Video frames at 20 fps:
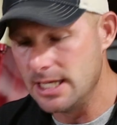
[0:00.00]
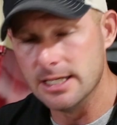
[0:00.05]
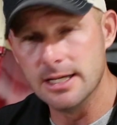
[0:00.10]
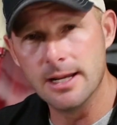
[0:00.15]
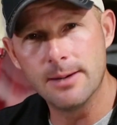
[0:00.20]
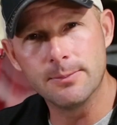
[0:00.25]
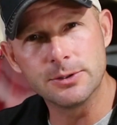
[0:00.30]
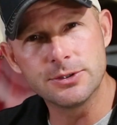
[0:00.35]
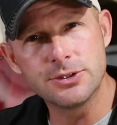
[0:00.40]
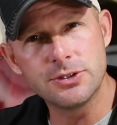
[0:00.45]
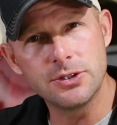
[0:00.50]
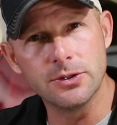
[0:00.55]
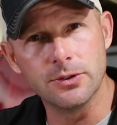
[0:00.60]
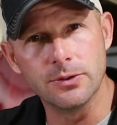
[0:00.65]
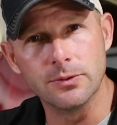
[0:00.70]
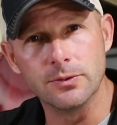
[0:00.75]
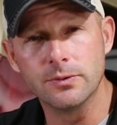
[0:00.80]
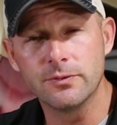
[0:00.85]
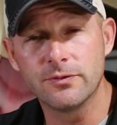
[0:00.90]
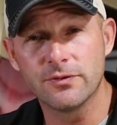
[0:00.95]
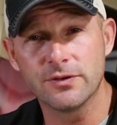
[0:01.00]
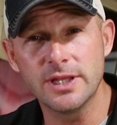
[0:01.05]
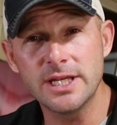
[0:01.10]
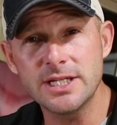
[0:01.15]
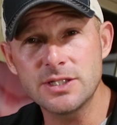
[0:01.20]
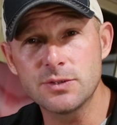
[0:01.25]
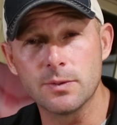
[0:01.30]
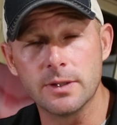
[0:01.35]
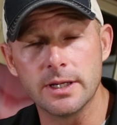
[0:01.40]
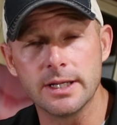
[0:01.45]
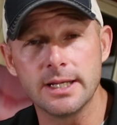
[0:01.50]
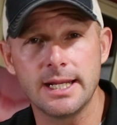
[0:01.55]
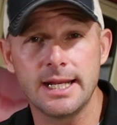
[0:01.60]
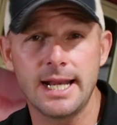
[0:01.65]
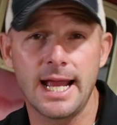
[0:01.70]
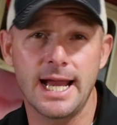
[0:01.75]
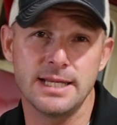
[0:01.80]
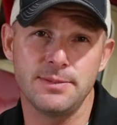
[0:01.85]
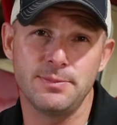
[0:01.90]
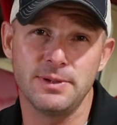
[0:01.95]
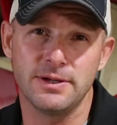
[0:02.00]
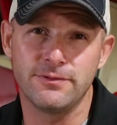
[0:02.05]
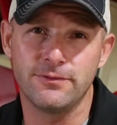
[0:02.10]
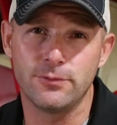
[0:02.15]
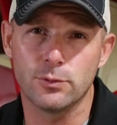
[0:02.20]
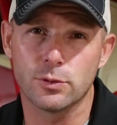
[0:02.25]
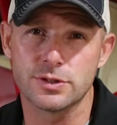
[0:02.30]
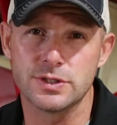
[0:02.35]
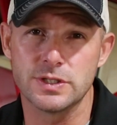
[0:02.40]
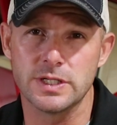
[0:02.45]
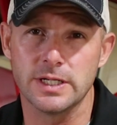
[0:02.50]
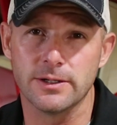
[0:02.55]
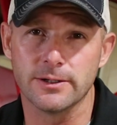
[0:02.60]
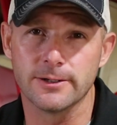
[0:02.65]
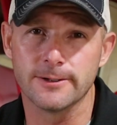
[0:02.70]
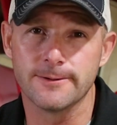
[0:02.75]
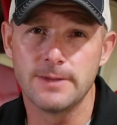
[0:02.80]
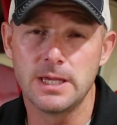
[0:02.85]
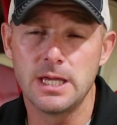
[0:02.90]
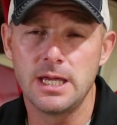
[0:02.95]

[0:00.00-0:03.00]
Number two, for this one, it had to be a four-seater.